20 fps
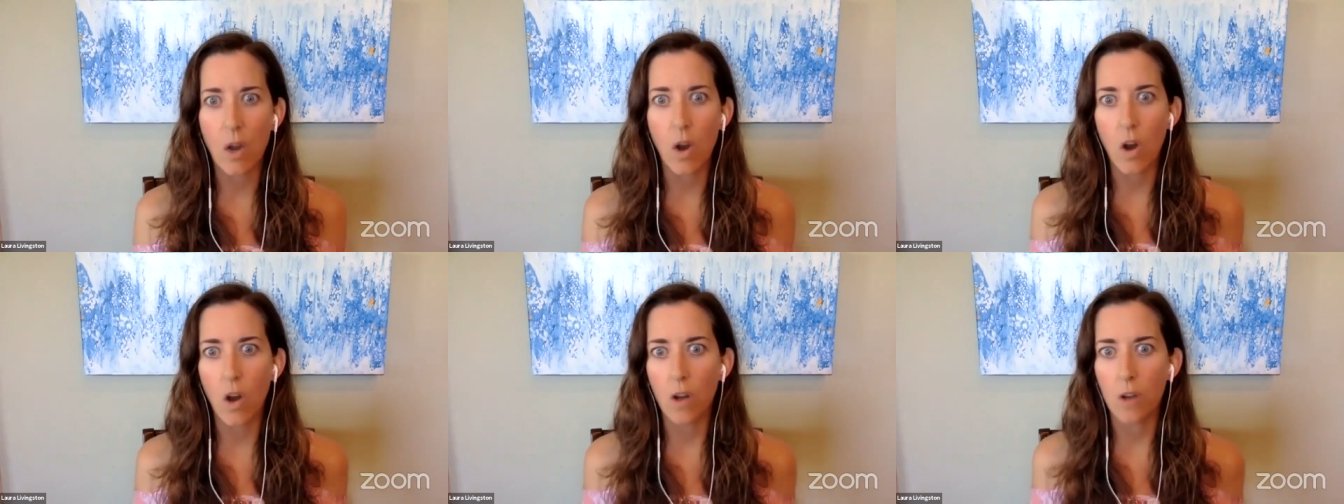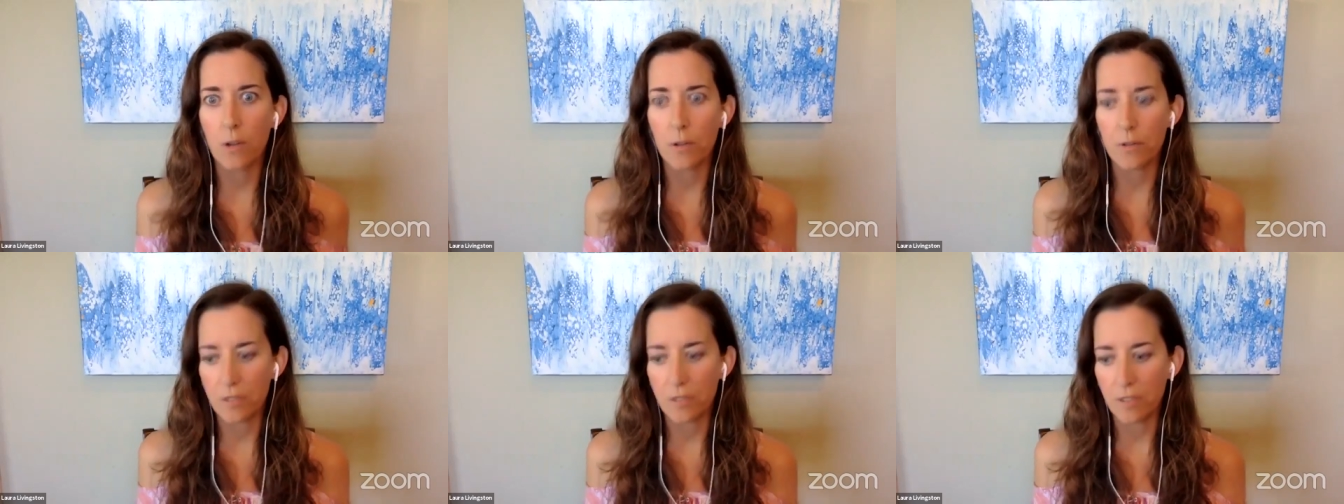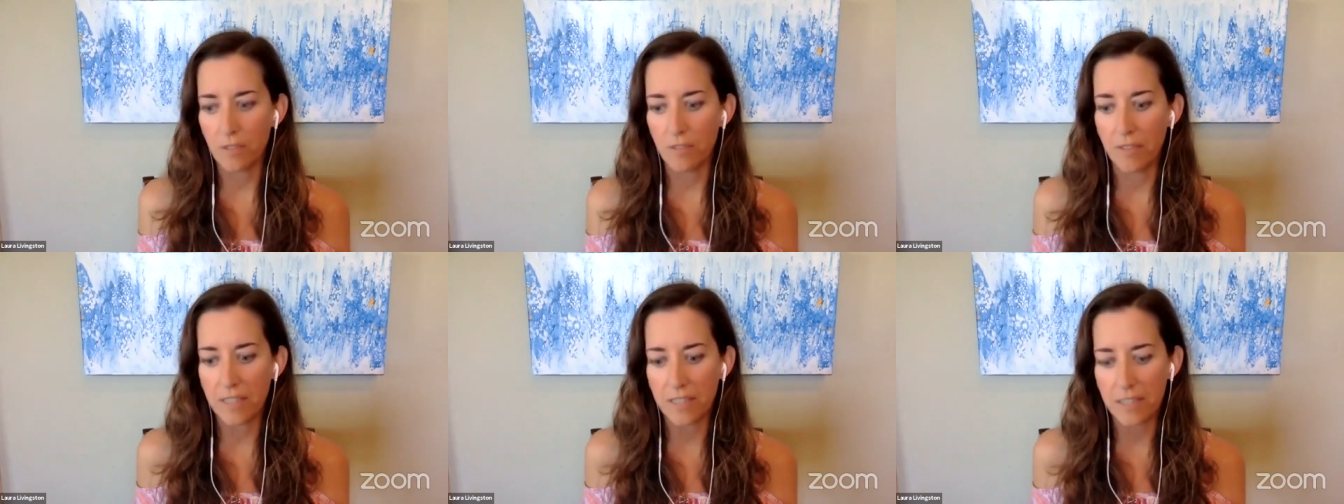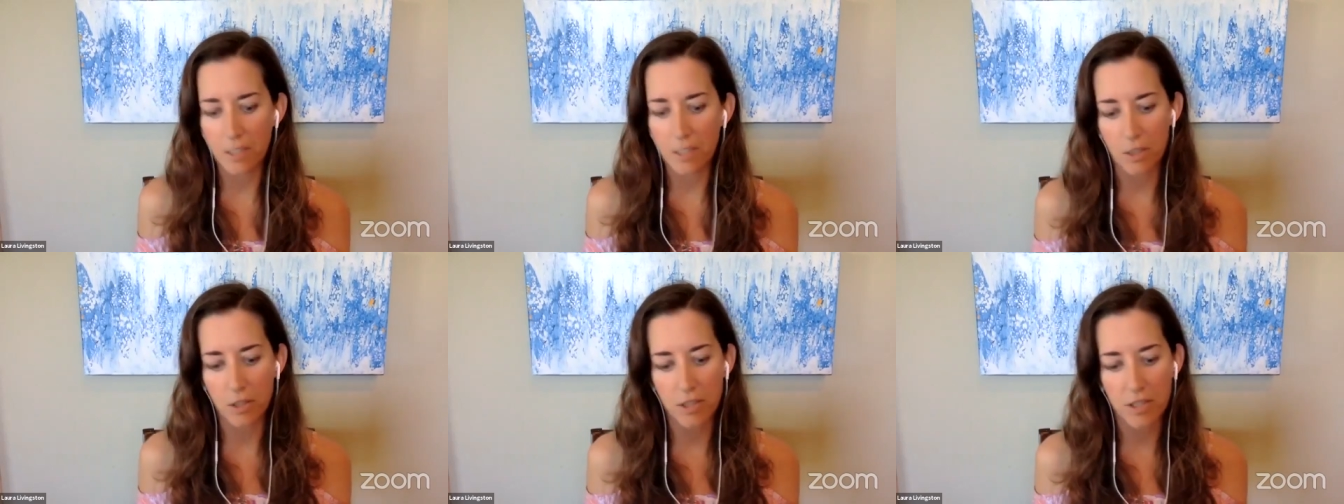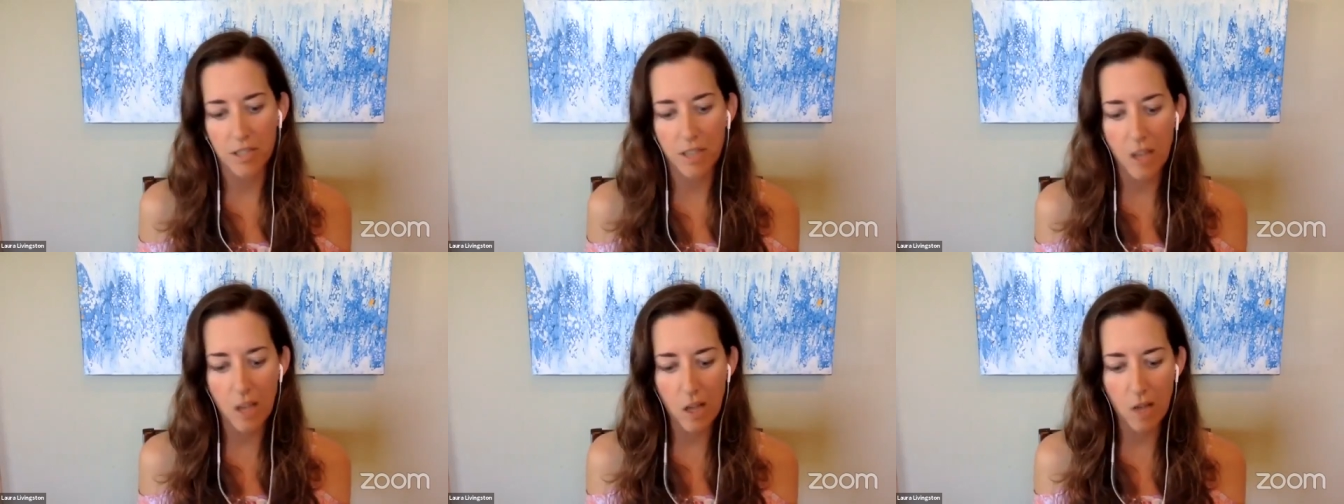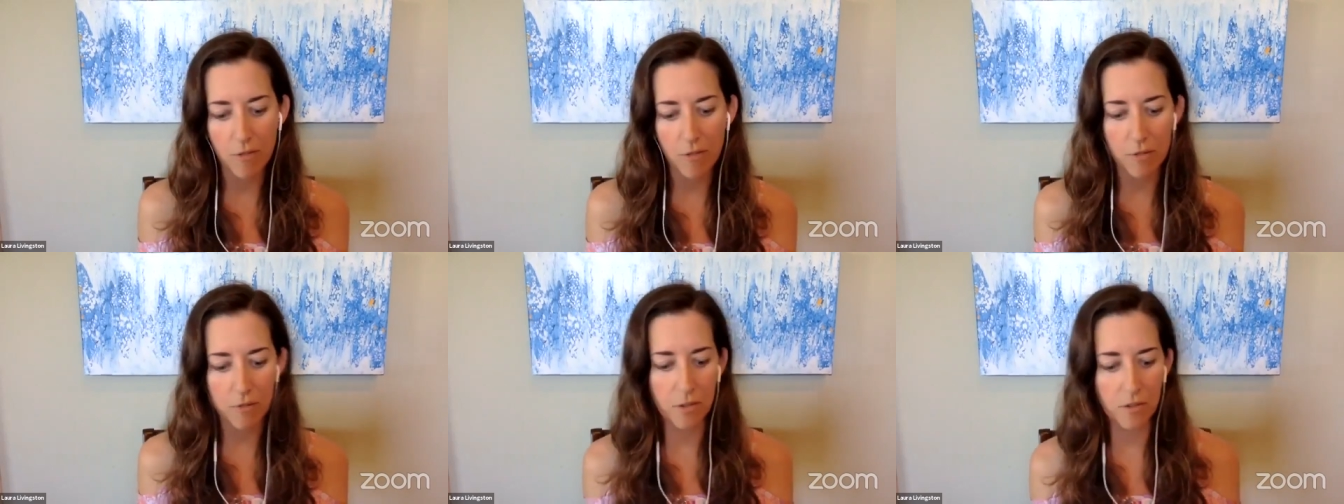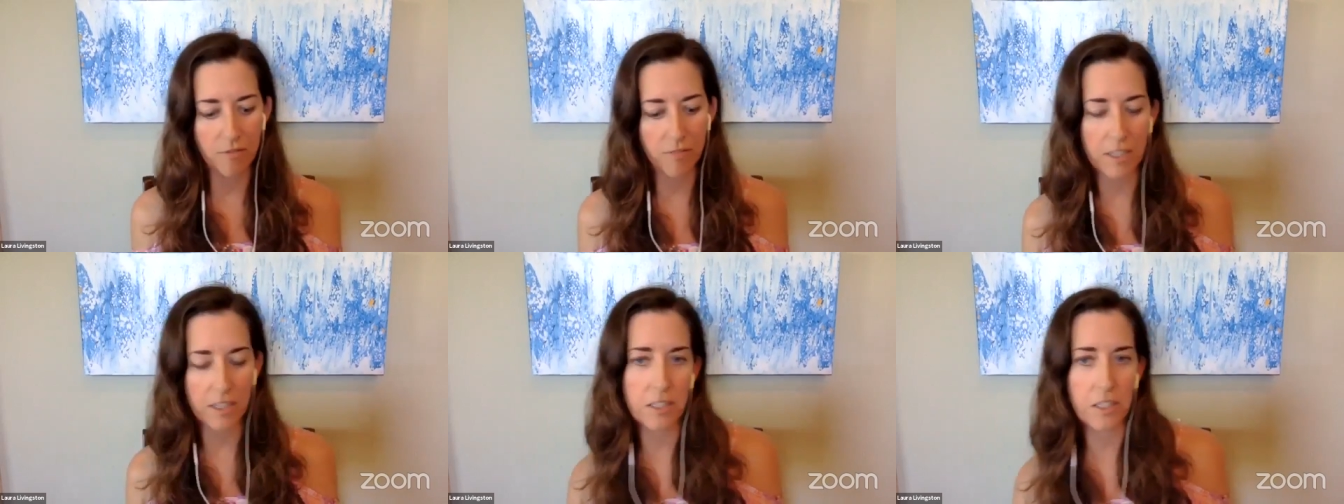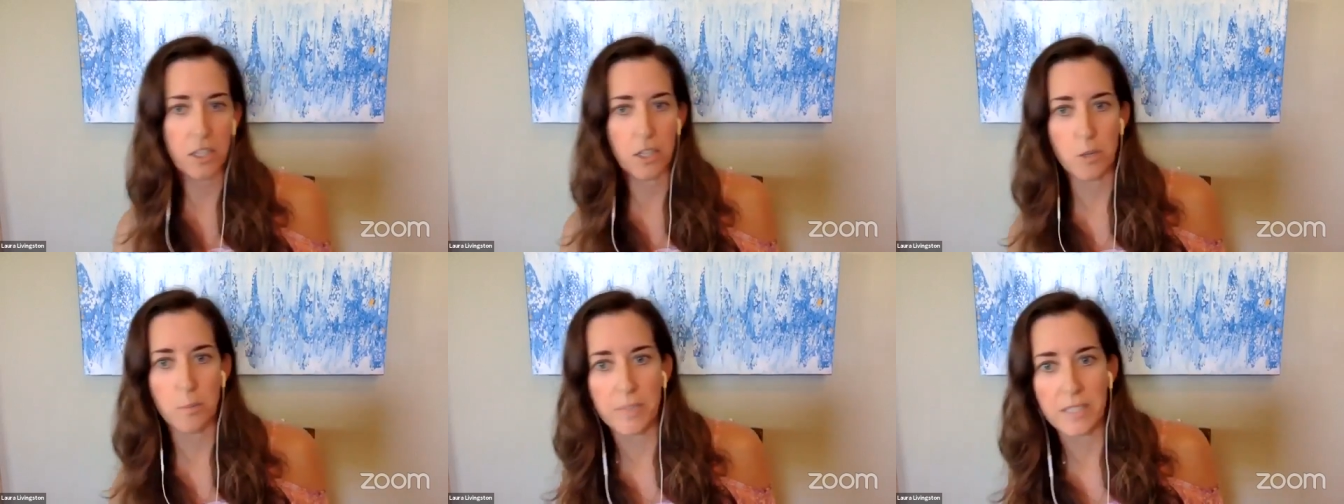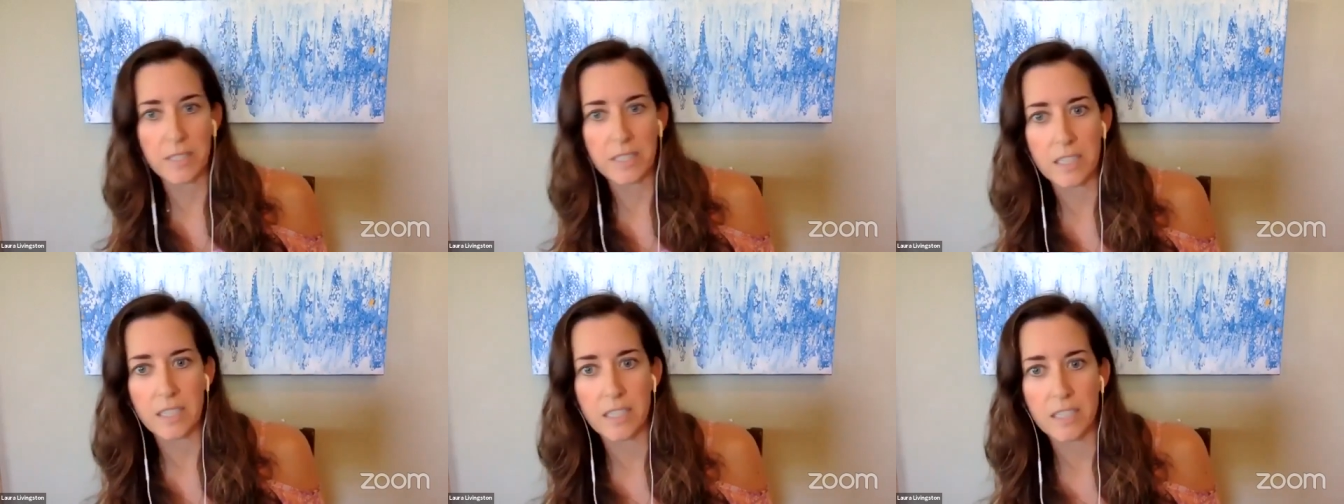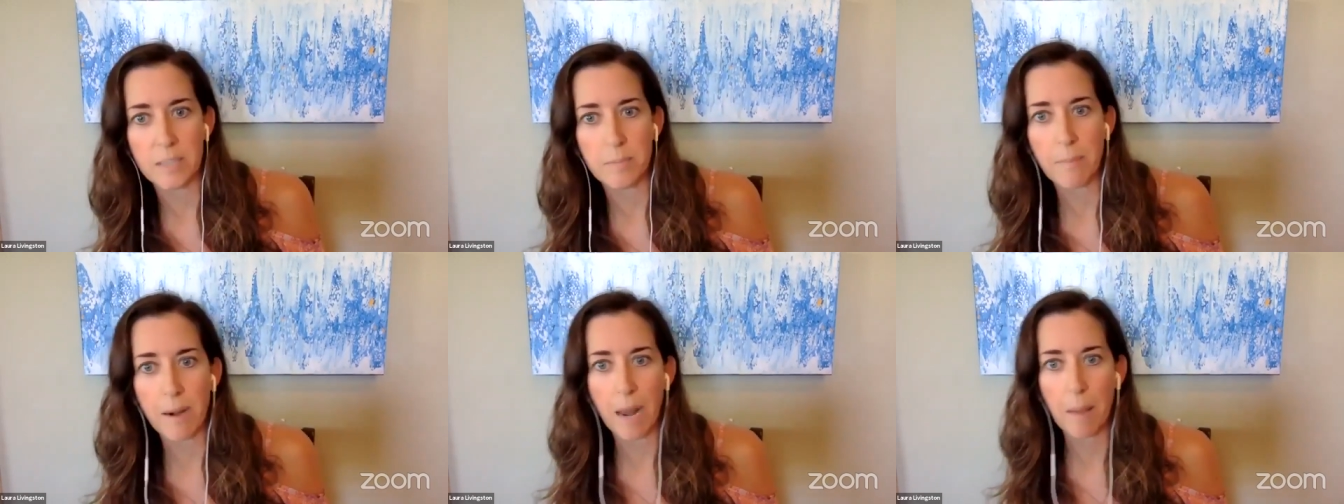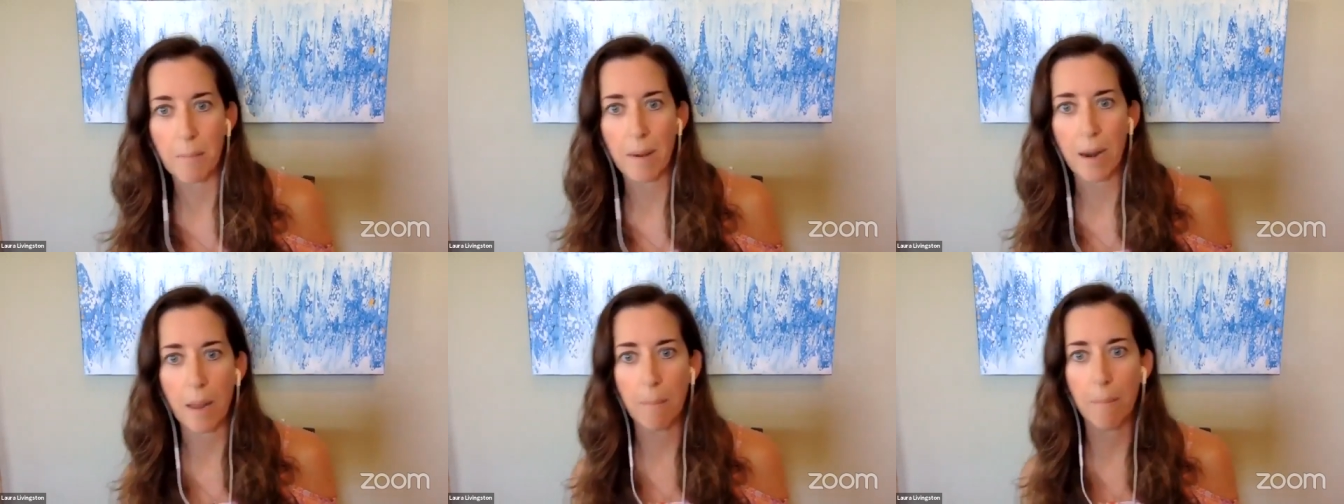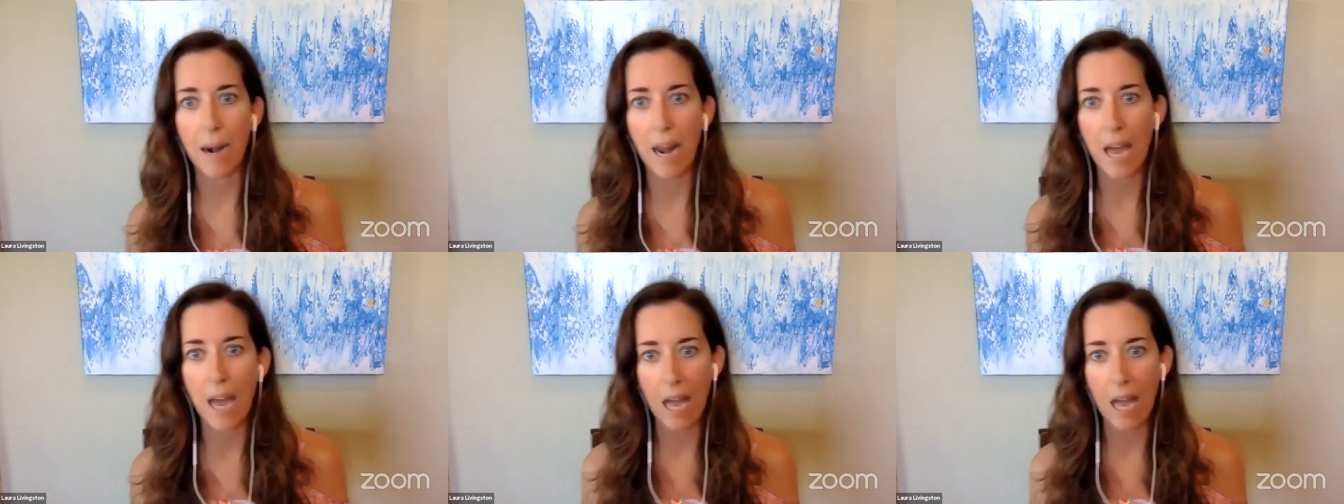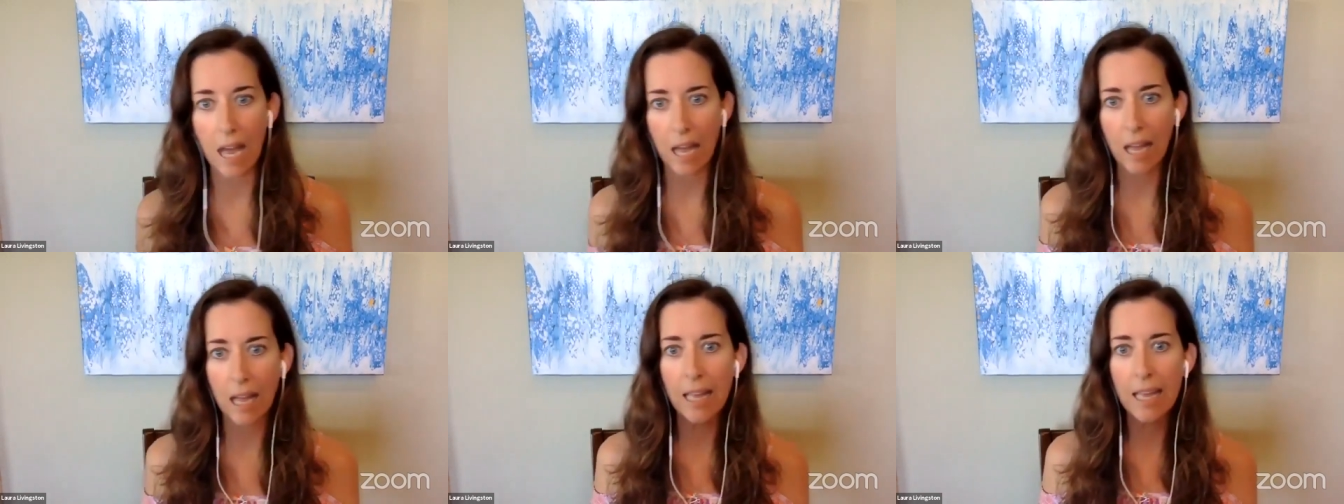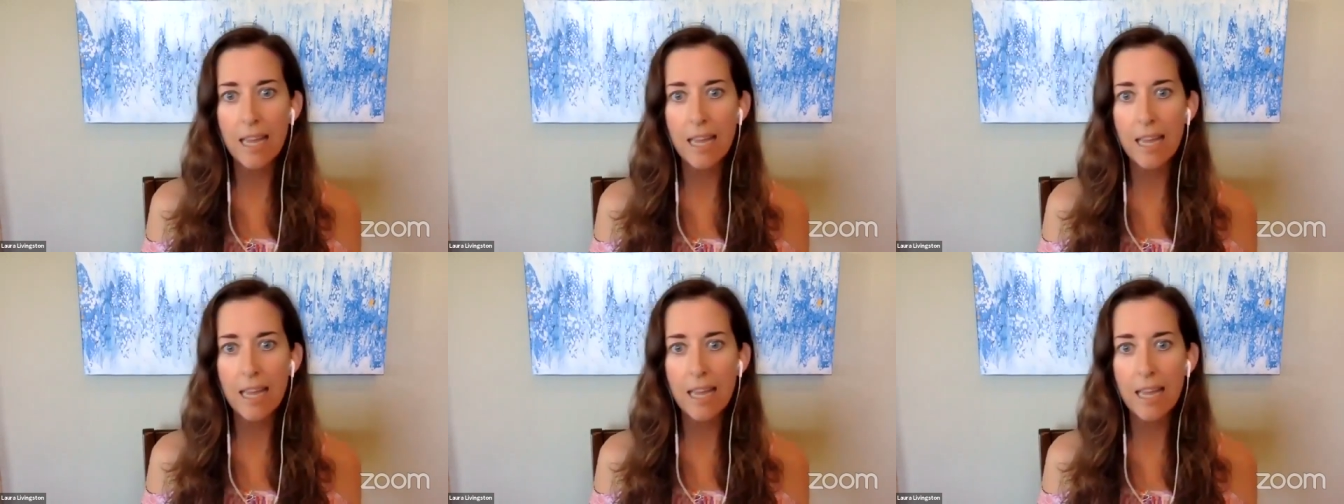oh, you have to invest in yourself, you have to invest in your business, blah, blah, blah.